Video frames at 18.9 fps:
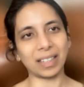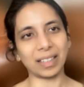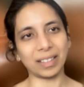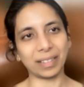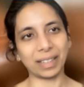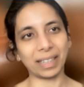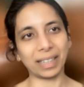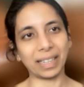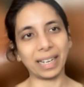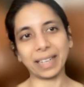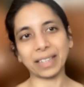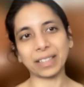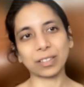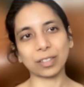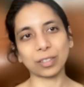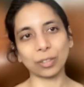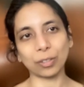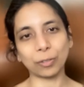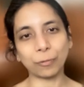relate
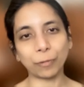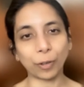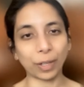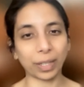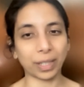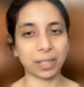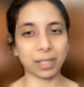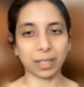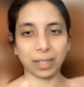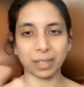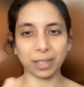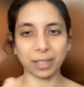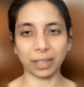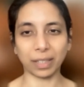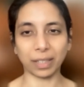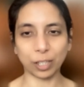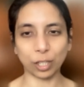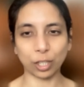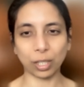to, for instance,
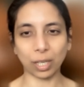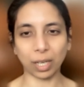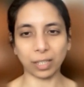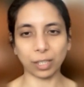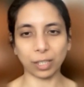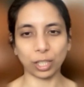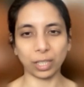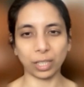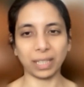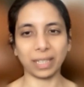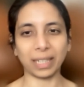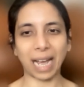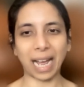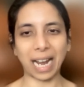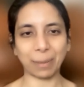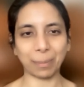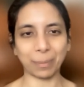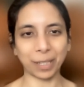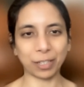the gene
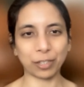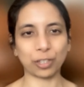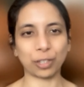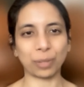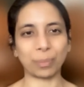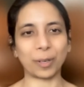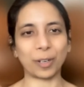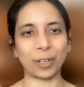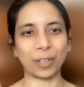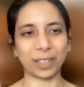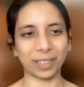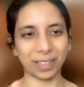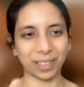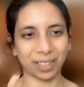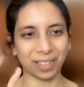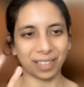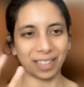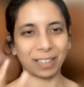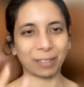admixture
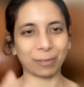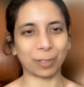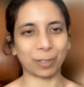models, right?